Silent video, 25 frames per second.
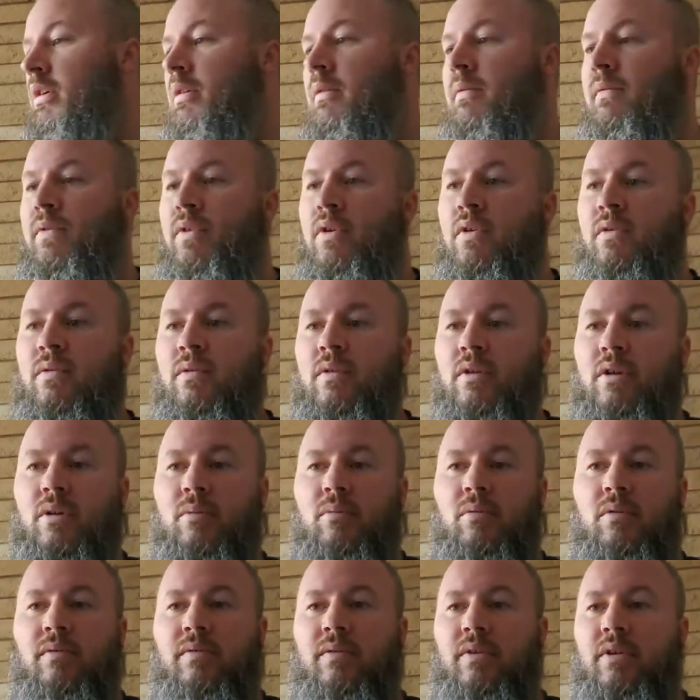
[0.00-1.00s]
feel for any
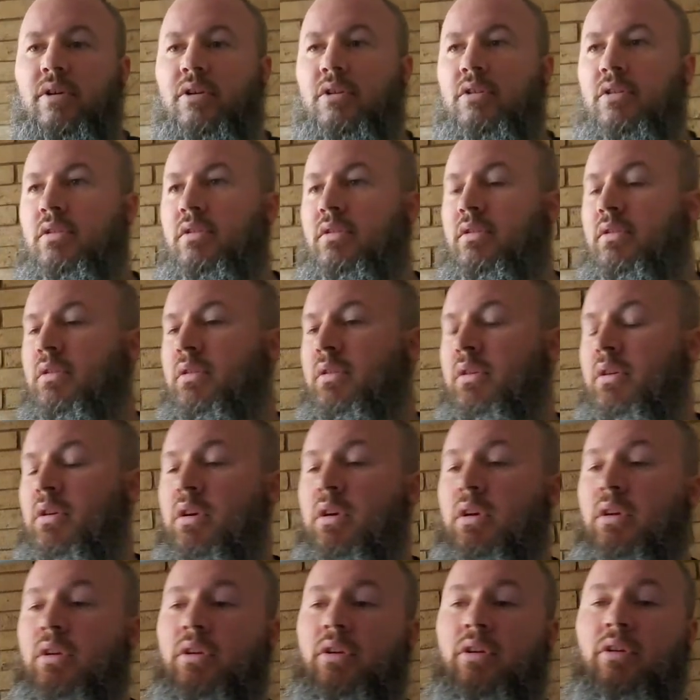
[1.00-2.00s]
imperfections.
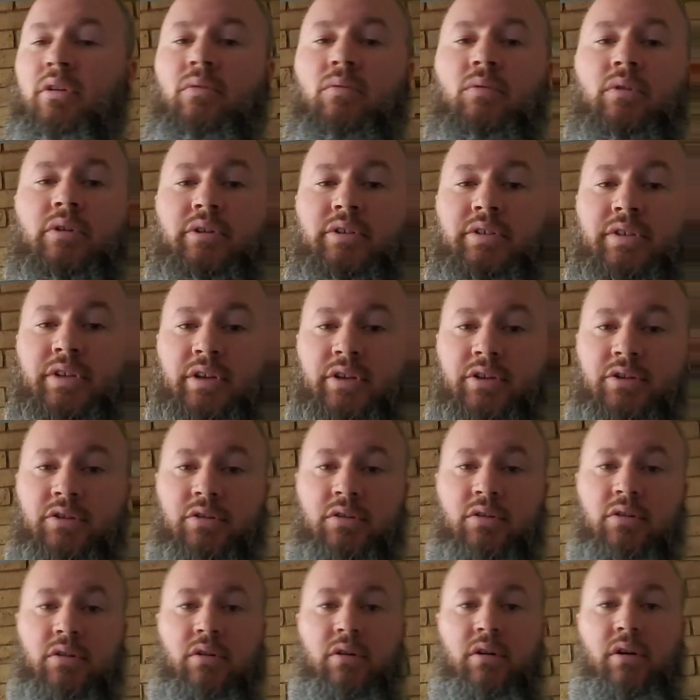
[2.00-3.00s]
You're going to want to sand your
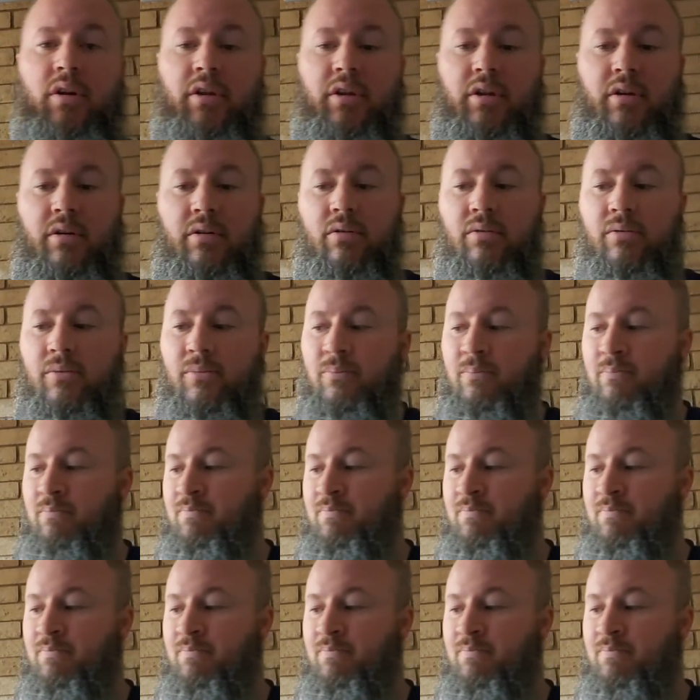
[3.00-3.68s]
car down.